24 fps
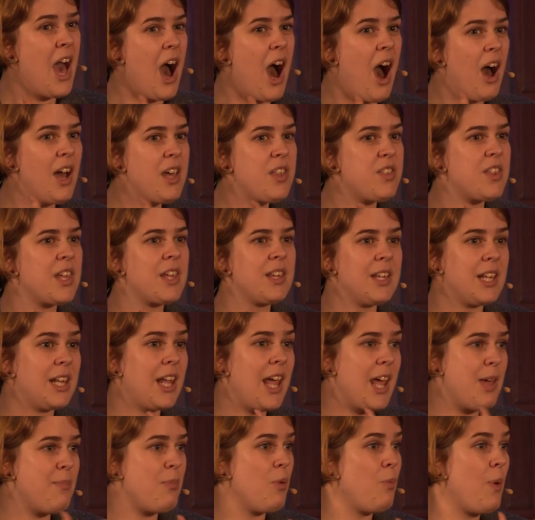I think the
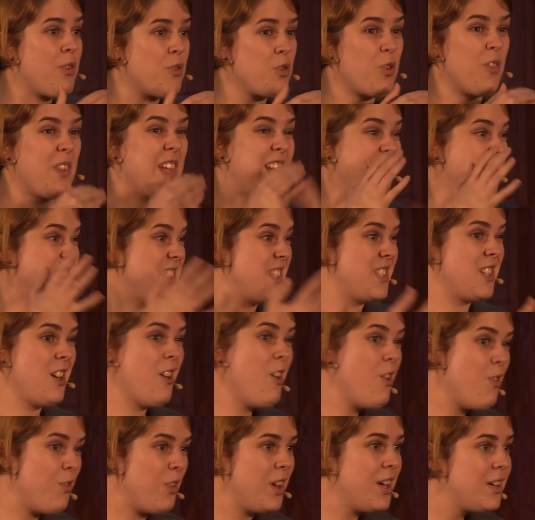Labour, whether or not they
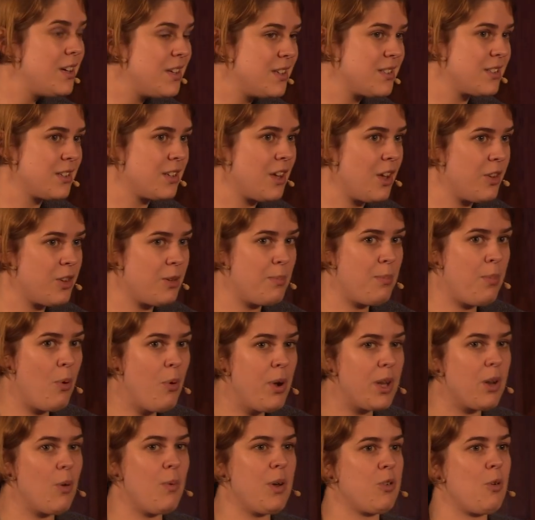deserve it is another
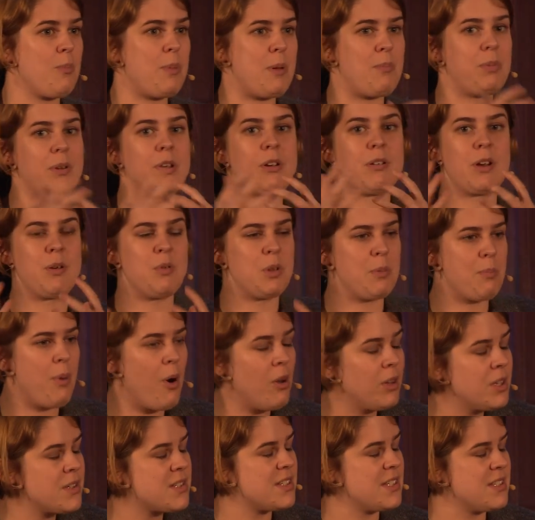point, or whether or not people agree with the
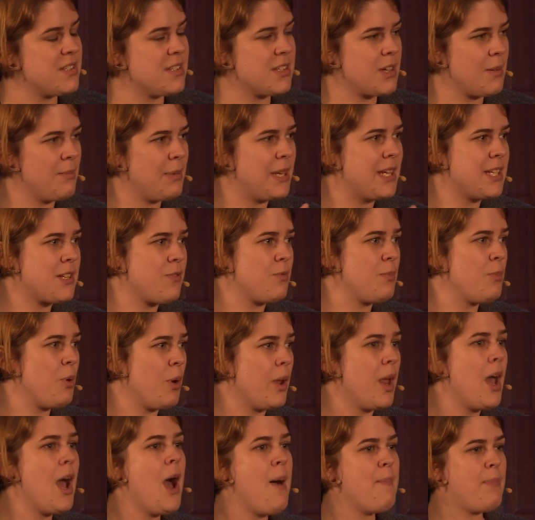policies is a complete different
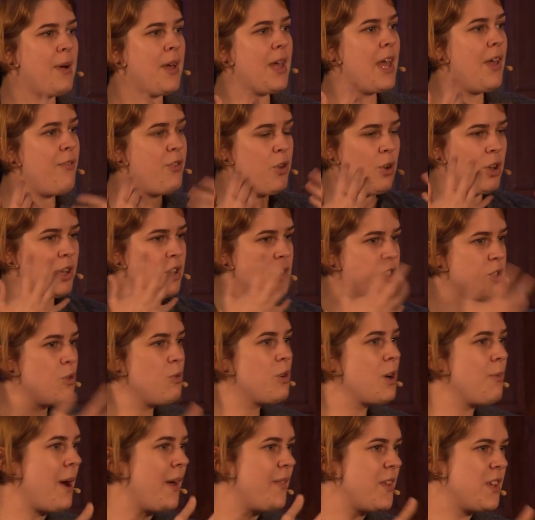point. But if you're going to
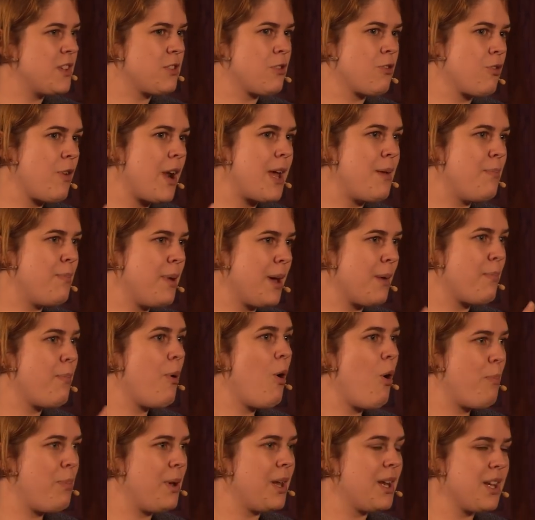talk about these great big
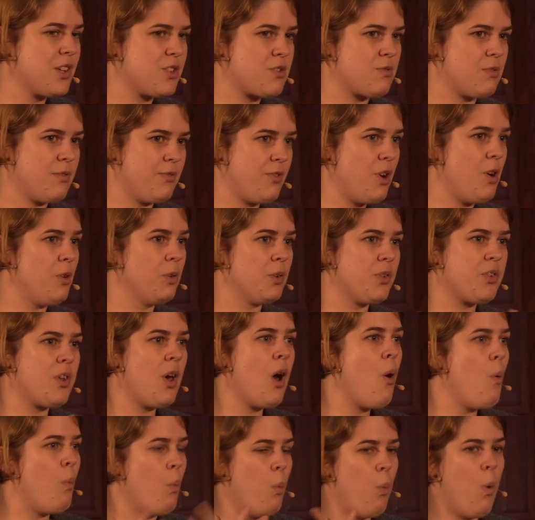populist revolts,
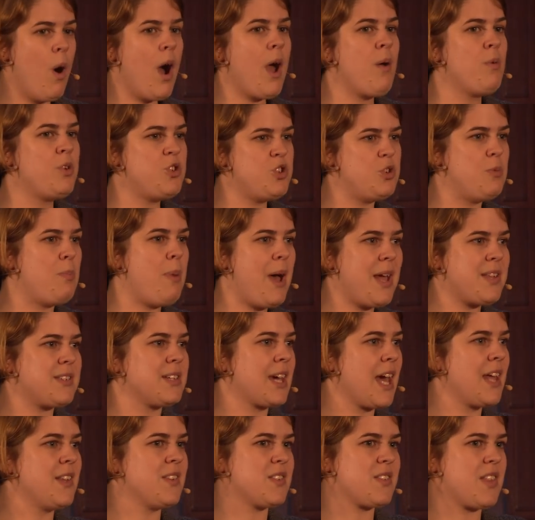why would you bet
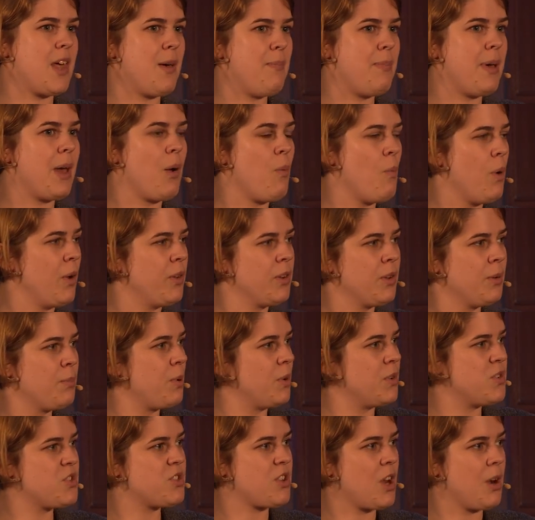against there being one that
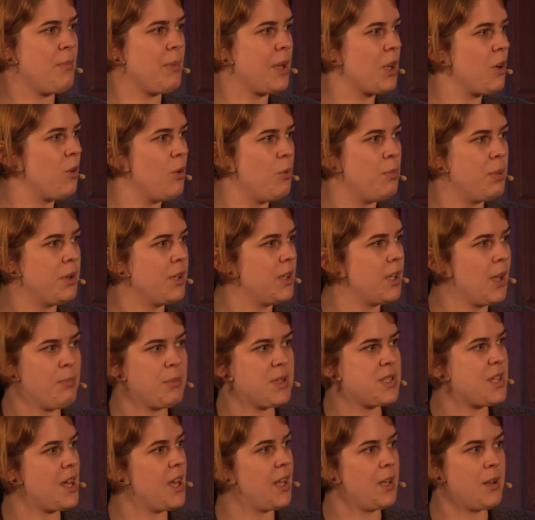puts Jeremy Corbyn in
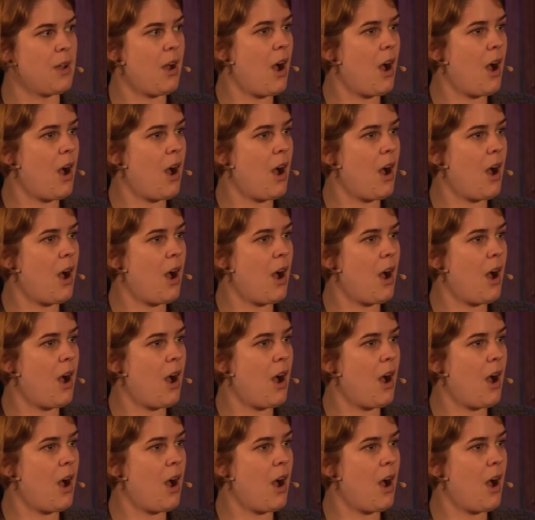number 10?